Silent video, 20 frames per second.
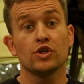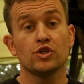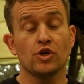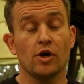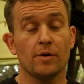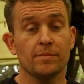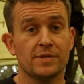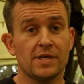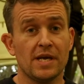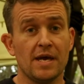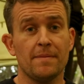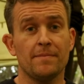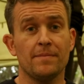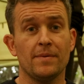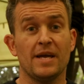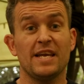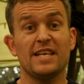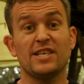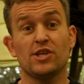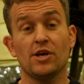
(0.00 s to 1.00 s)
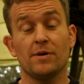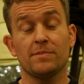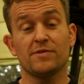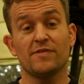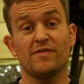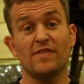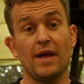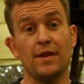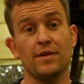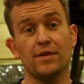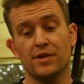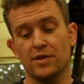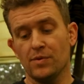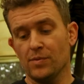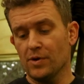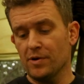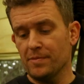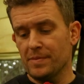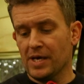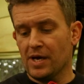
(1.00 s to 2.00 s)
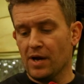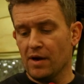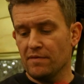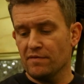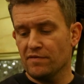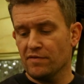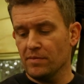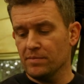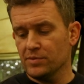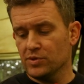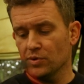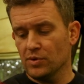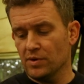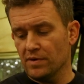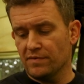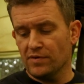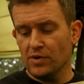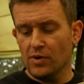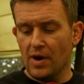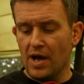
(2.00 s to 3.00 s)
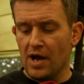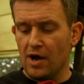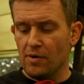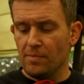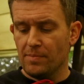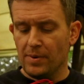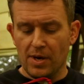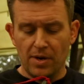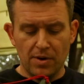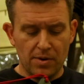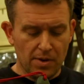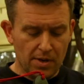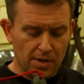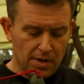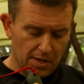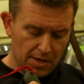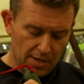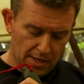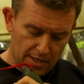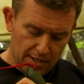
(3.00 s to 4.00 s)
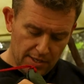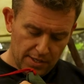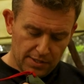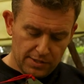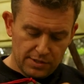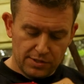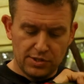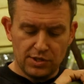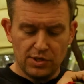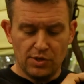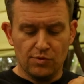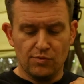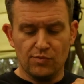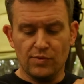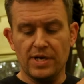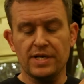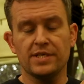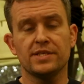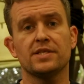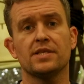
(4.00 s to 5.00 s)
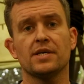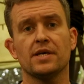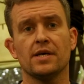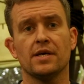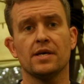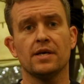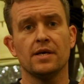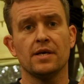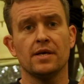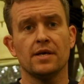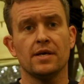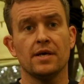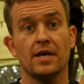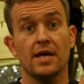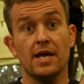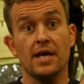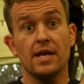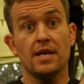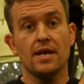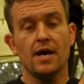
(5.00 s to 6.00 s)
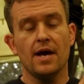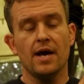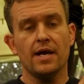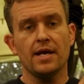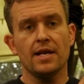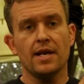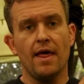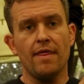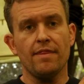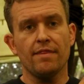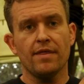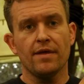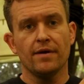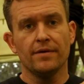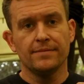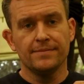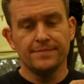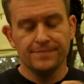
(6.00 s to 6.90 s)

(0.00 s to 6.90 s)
Top tip, in terms of length, you want to be going from sort of your elbow to your wrist in length.